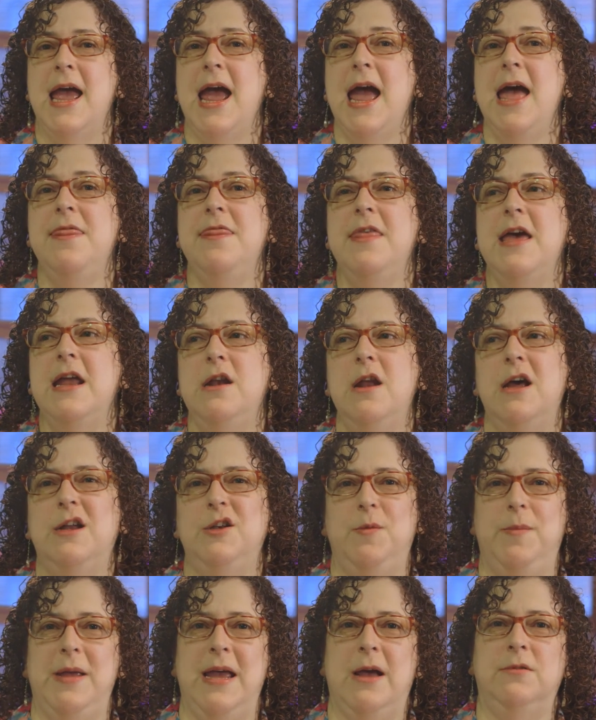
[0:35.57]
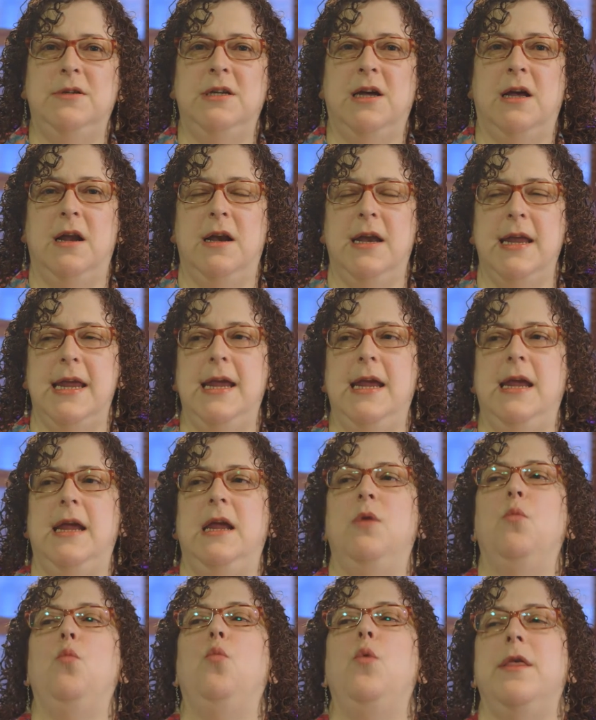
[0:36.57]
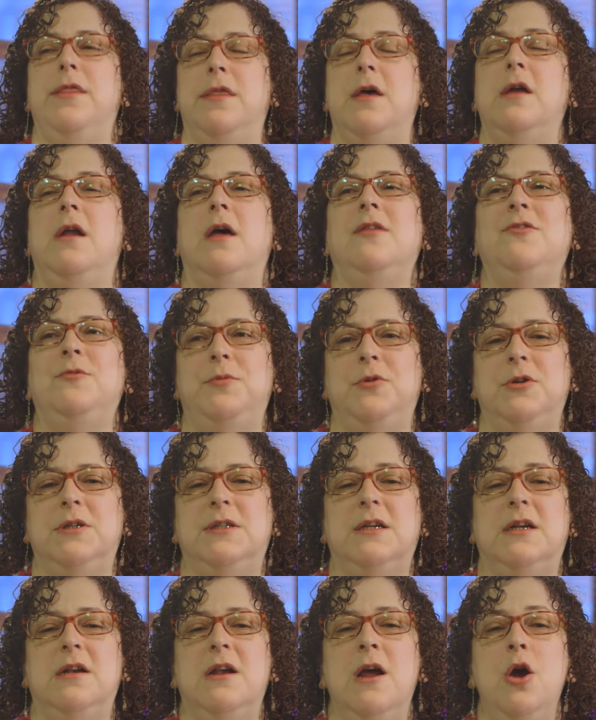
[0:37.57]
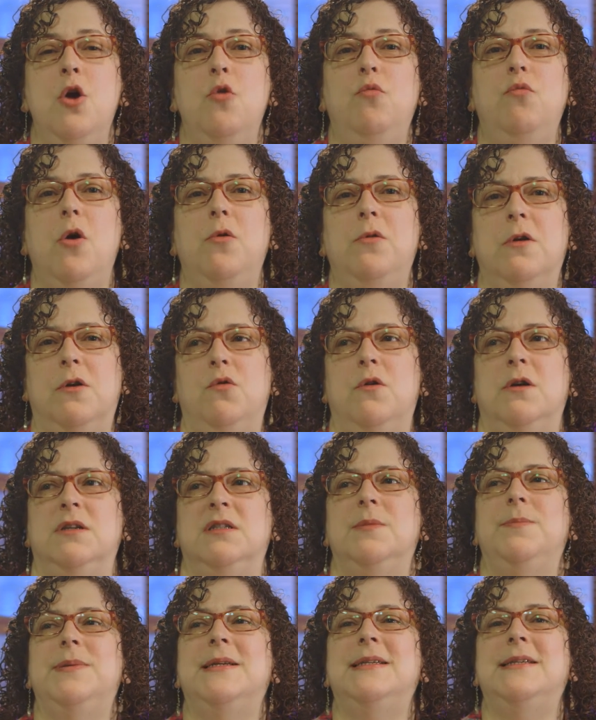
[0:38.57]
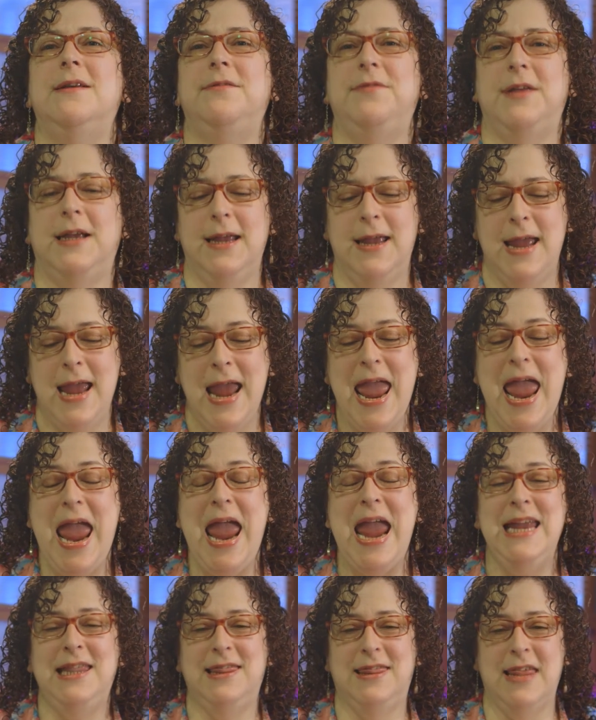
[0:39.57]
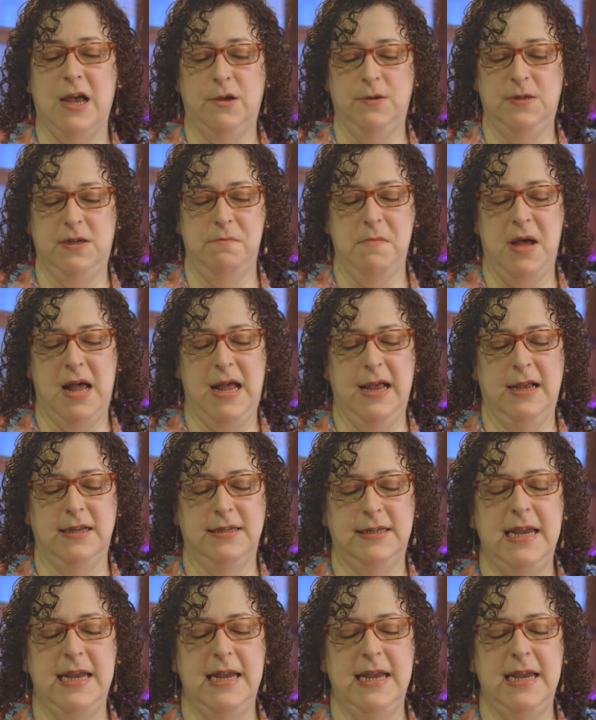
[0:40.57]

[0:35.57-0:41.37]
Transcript: and then, not to be outdone, he, with another person, rowed across the Pacific 8,000 miles.